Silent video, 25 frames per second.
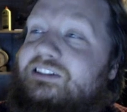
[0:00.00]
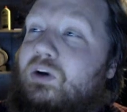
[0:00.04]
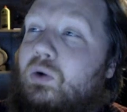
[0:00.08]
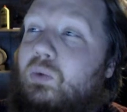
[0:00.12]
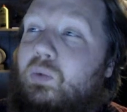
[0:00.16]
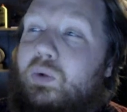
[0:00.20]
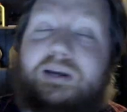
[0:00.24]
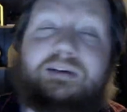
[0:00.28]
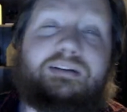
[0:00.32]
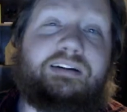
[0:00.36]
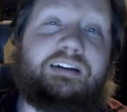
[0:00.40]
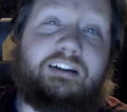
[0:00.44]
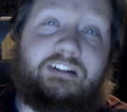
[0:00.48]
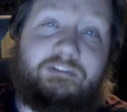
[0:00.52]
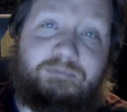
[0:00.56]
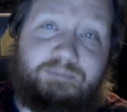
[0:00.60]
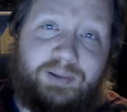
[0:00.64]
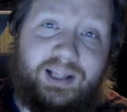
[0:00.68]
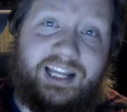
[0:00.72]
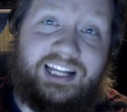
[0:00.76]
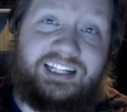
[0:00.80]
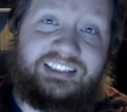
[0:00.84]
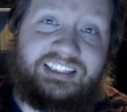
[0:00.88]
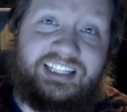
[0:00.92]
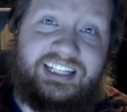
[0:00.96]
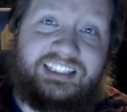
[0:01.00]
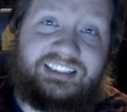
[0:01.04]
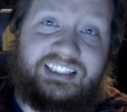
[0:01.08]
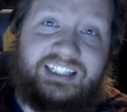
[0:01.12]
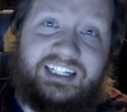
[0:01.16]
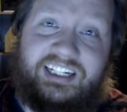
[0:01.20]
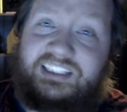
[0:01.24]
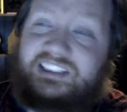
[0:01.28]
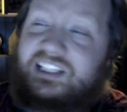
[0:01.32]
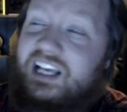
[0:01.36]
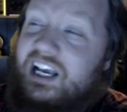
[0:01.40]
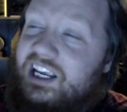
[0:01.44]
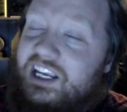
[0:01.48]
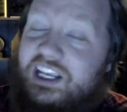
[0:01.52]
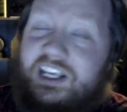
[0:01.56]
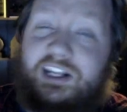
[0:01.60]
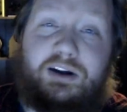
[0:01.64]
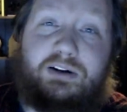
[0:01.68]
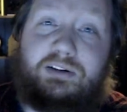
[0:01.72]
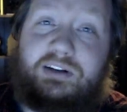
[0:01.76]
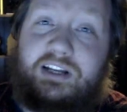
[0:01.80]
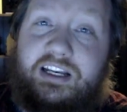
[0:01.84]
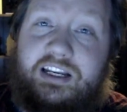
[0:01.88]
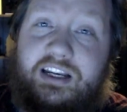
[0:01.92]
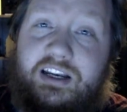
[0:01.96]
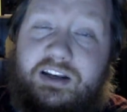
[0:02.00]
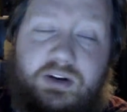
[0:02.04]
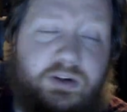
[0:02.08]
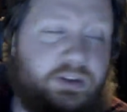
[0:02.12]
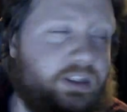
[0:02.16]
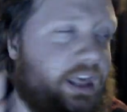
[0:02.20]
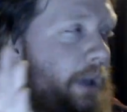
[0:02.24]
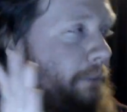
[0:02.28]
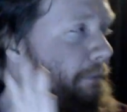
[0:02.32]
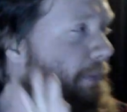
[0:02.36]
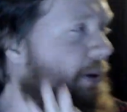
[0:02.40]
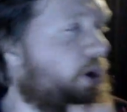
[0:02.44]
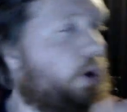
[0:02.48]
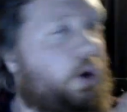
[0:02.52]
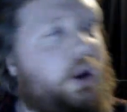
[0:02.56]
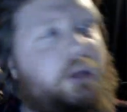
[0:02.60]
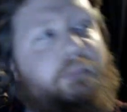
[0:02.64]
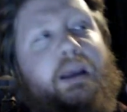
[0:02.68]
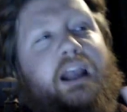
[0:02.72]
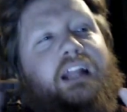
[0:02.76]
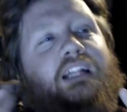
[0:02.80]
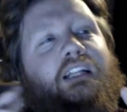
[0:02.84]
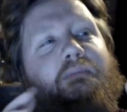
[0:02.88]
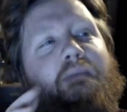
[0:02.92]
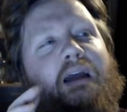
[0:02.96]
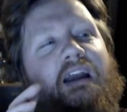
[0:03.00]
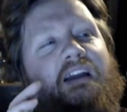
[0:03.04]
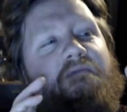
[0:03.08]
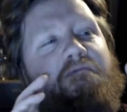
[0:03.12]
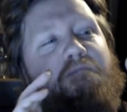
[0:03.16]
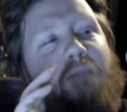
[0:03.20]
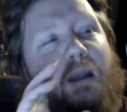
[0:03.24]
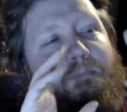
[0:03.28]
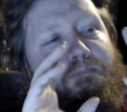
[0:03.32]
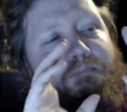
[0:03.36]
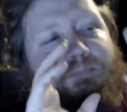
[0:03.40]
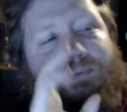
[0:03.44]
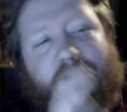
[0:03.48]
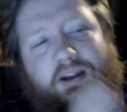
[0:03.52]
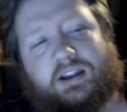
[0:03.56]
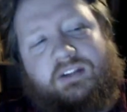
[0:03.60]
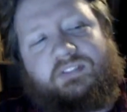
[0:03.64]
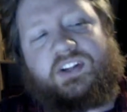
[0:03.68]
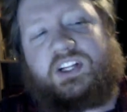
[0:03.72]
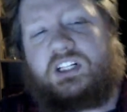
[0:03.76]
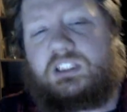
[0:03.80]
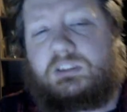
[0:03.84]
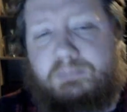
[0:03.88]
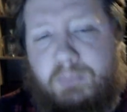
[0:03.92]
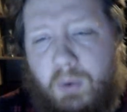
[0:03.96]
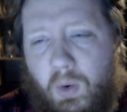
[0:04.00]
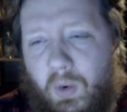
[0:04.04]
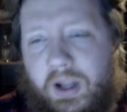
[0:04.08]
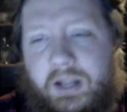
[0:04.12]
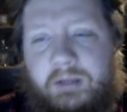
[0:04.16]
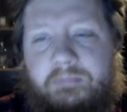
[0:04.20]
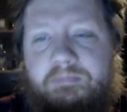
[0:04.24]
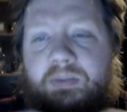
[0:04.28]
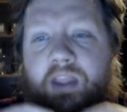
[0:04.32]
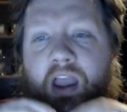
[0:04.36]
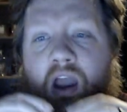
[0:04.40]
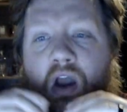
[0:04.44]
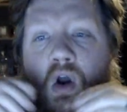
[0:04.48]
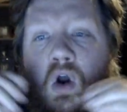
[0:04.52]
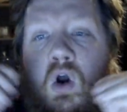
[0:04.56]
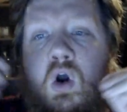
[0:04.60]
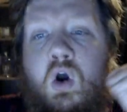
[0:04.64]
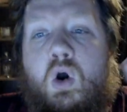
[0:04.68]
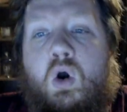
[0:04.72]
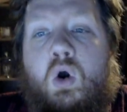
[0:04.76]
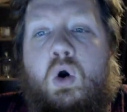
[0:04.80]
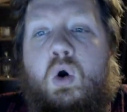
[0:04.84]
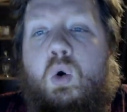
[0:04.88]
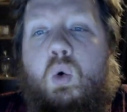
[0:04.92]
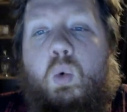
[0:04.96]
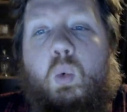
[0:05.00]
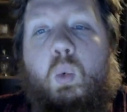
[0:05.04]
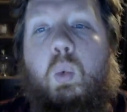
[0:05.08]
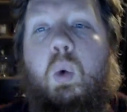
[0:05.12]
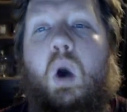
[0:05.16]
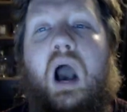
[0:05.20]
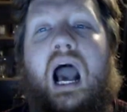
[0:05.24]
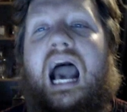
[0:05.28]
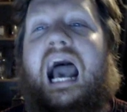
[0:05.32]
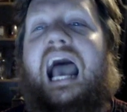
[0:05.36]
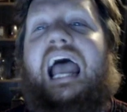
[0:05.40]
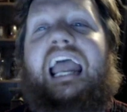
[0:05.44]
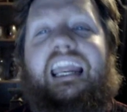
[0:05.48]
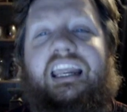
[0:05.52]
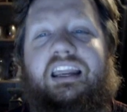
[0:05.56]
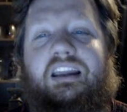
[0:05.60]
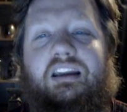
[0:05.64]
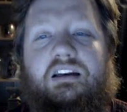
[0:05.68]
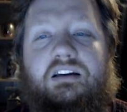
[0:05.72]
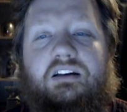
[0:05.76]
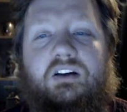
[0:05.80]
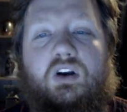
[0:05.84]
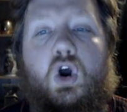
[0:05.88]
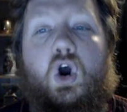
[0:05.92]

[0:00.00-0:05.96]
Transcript: a weird enough place as it is. You don't need to do that. But going back to my previous point, why?